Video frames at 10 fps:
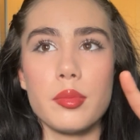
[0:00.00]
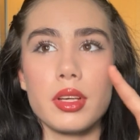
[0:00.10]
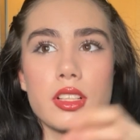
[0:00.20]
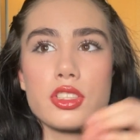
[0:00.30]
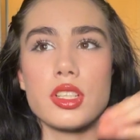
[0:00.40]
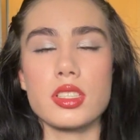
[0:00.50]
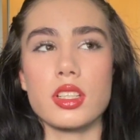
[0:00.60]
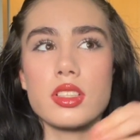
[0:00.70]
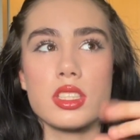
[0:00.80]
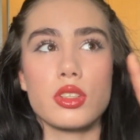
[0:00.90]
because she doesn't
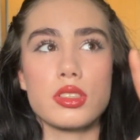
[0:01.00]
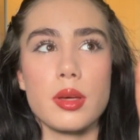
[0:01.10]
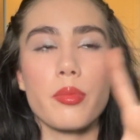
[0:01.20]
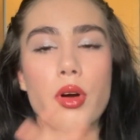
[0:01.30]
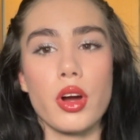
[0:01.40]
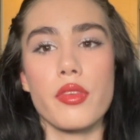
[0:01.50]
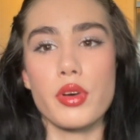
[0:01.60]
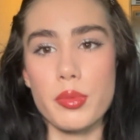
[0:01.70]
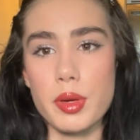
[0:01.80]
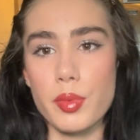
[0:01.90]
consider some part of
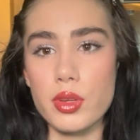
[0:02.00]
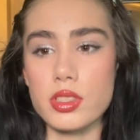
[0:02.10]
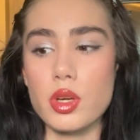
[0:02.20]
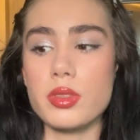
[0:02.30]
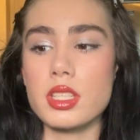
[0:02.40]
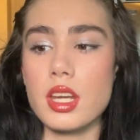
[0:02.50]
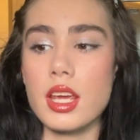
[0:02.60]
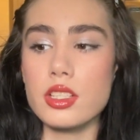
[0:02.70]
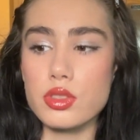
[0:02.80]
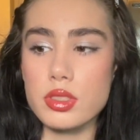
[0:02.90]
her people. So it's an
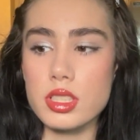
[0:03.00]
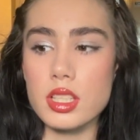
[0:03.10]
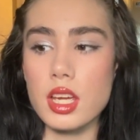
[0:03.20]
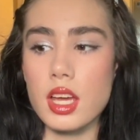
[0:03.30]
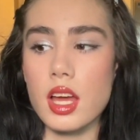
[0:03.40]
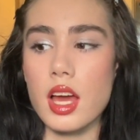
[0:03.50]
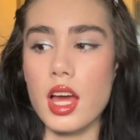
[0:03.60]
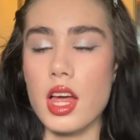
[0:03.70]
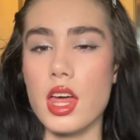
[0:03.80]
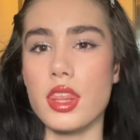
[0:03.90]
interesting
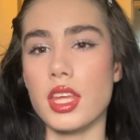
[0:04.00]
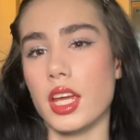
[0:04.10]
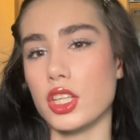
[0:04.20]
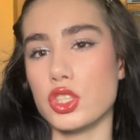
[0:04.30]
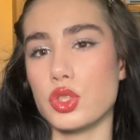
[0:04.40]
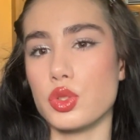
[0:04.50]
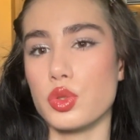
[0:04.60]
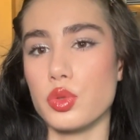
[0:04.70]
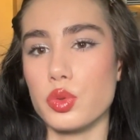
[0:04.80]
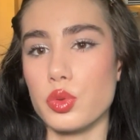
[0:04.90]
thing
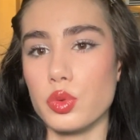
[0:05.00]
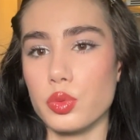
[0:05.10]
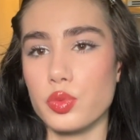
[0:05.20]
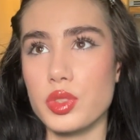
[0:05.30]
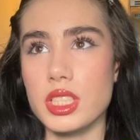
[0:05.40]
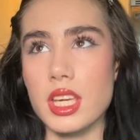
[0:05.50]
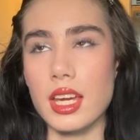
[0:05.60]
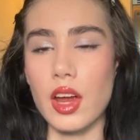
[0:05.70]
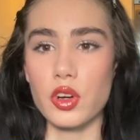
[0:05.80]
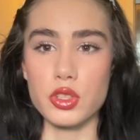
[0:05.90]
to see a
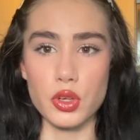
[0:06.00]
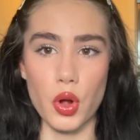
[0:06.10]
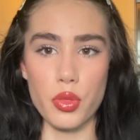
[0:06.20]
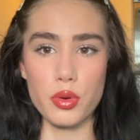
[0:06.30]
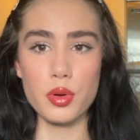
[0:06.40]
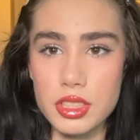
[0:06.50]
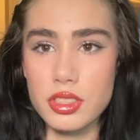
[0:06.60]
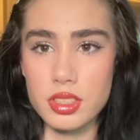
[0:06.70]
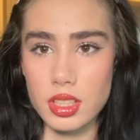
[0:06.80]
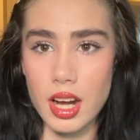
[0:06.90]
character go through. She's
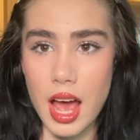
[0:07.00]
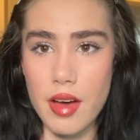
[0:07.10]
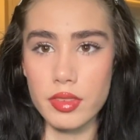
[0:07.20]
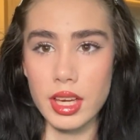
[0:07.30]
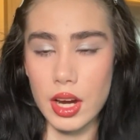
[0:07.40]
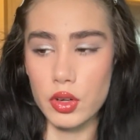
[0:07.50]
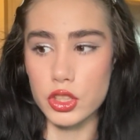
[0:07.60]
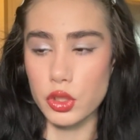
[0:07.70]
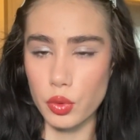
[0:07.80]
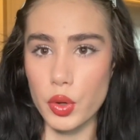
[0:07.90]
just gonna have a
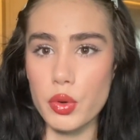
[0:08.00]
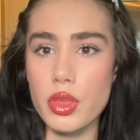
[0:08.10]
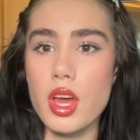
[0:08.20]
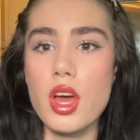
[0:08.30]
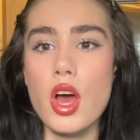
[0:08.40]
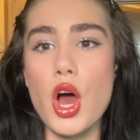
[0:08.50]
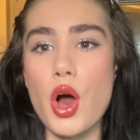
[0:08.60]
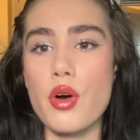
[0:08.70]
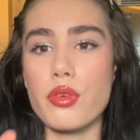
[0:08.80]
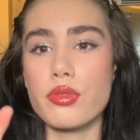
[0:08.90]
character growth
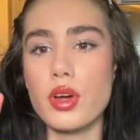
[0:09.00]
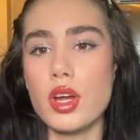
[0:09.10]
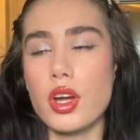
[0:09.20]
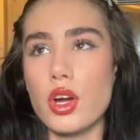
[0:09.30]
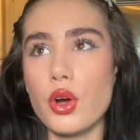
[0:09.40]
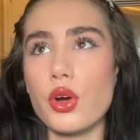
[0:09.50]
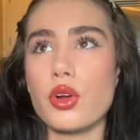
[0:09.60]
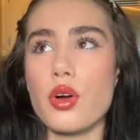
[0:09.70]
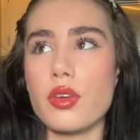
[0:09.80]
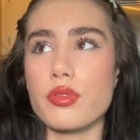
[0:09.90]
of her
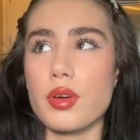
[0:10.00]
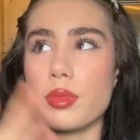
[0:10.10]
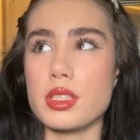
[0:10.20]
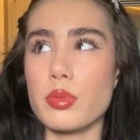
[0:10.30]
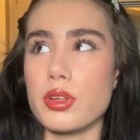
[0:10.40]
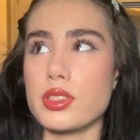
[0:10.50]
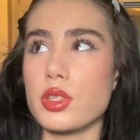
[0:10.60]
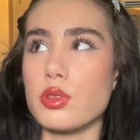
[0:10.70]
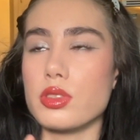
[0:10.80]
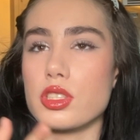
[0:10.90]
going from this person
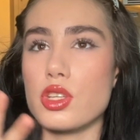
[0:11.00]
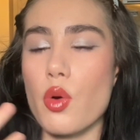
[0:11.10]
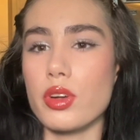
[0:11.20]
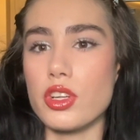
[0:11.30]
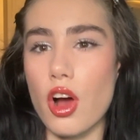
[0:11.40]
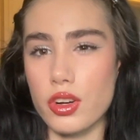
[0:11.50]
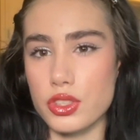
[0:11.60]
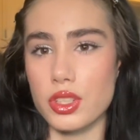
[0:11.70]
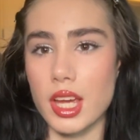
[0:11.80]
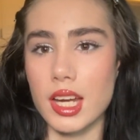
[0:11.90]
who's so
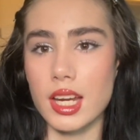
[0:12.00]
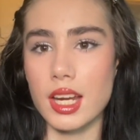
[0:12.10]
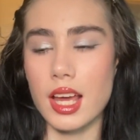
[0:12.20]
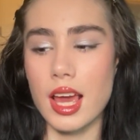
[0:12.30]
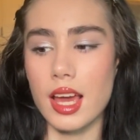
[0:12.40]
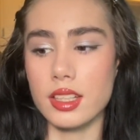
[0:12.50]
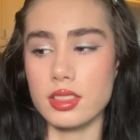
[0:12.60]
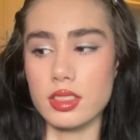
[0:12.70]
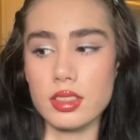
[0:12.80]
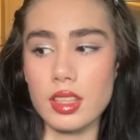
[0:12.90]
indoctrinated
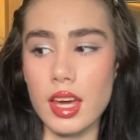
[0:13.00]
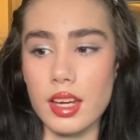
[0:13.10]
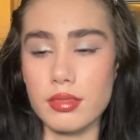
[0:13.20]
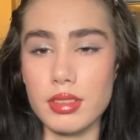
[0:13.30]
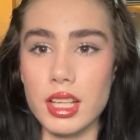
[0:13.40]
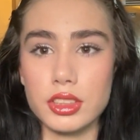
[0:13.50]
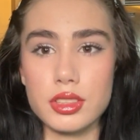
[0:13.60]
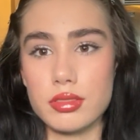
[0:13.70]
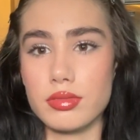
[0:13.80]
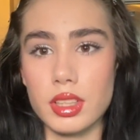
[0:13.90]
and like, yeah,
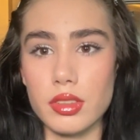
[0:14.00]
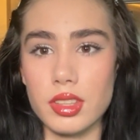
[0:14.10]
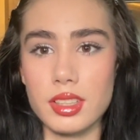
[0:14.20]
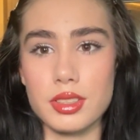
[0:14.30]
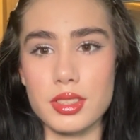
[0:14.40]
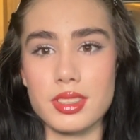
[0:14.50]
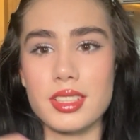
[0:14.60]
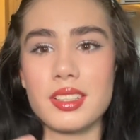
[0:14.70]
she's literally just